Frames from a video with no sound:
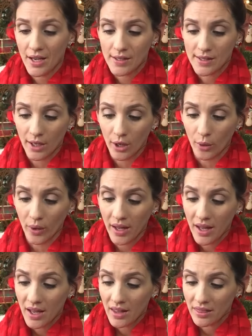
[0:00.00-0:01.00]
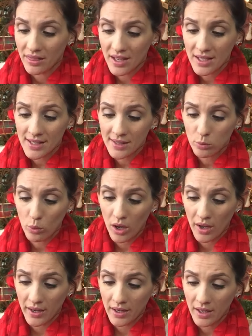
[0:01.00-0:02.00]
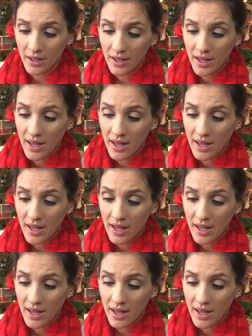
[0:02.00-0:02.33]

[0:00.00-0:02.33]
So this one